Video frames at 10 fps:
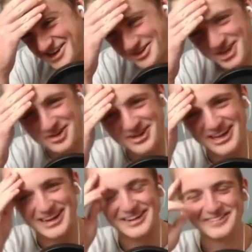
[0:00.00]
You're
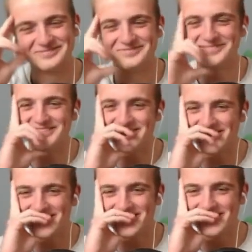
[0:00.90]
joking.
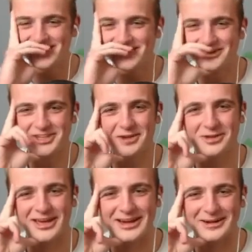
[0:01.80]
You're
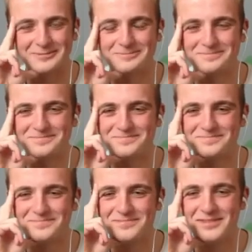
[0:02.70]
joking.
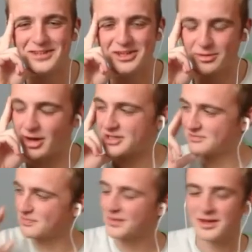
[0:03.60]
You are...
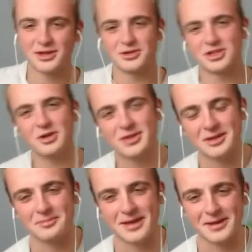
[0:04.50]
You're
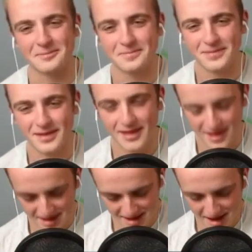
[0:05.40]
joking me.
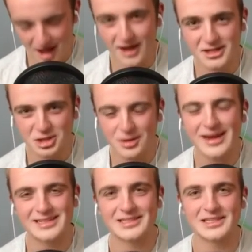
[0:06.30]
I
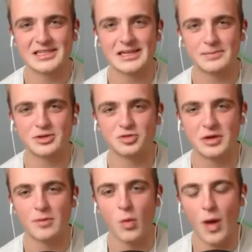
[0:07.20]
traded the
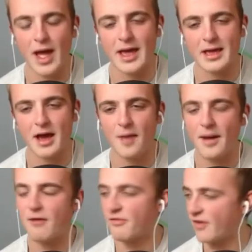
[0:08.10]
Slipstream away
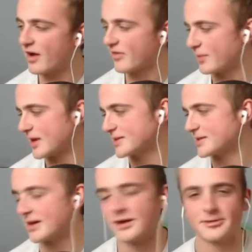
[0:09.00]
about five
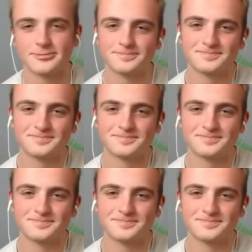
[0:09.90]
minutes ago.